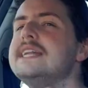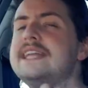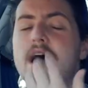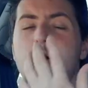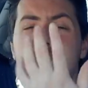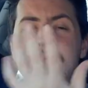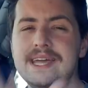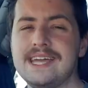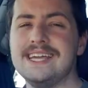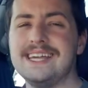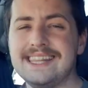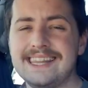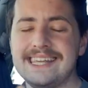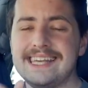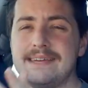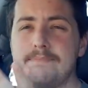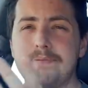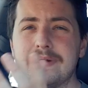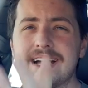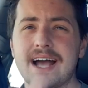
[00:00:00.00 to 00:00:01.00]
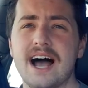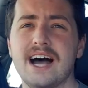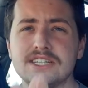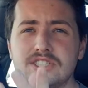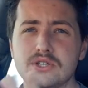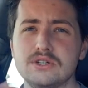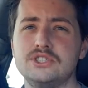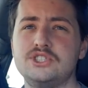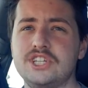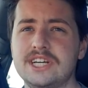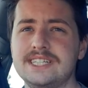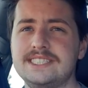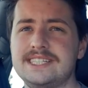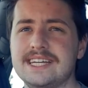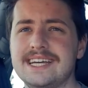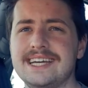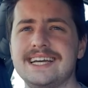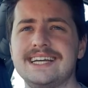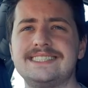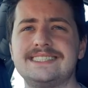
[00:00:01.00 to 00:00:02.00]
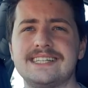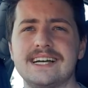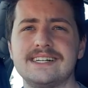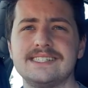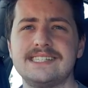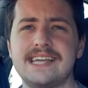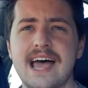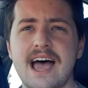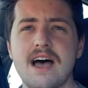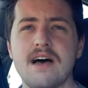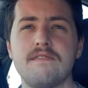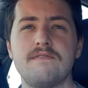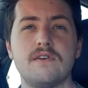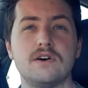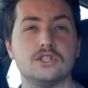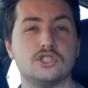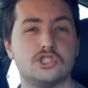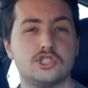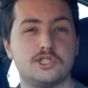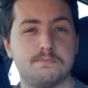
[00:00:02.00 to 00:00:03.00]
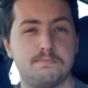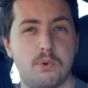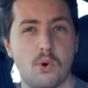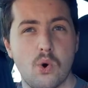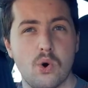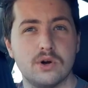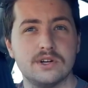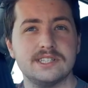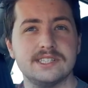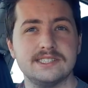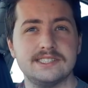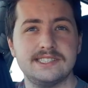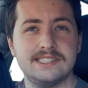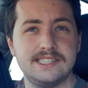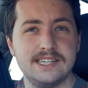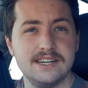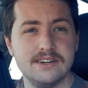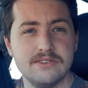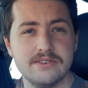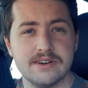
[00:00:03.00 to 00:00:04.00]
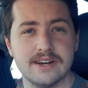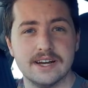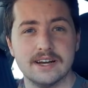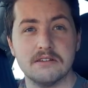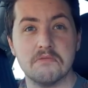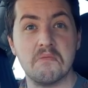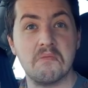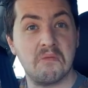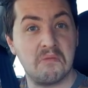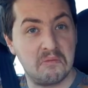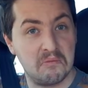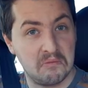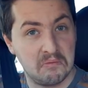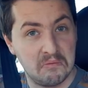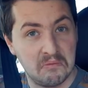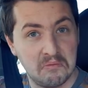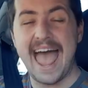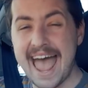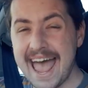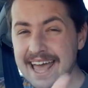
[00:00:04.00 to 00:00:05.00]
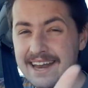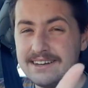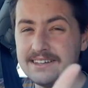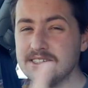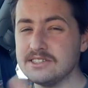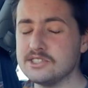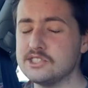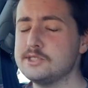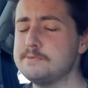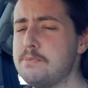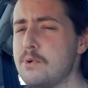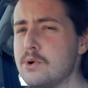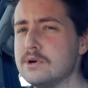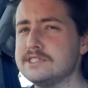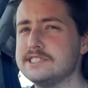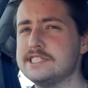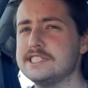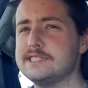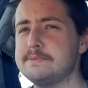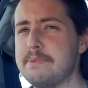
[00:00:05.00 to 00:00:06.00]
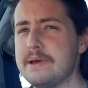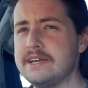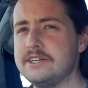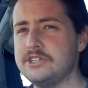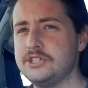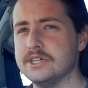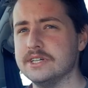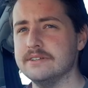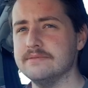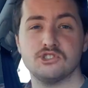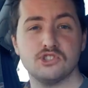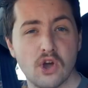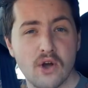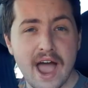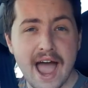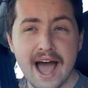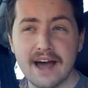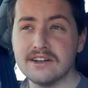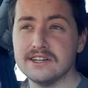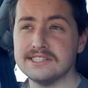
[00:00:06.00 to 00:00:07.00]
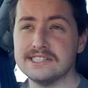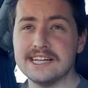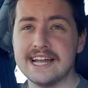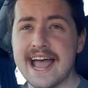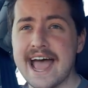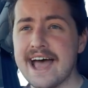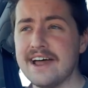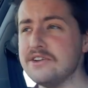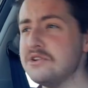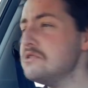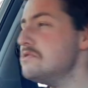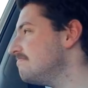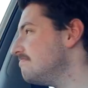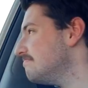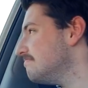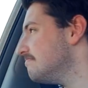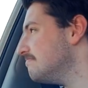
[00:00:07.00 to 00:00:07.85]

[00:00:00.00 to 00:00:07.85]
Now, being the Picanto GT, it does have sport steering and sport suspension. So how does it handle?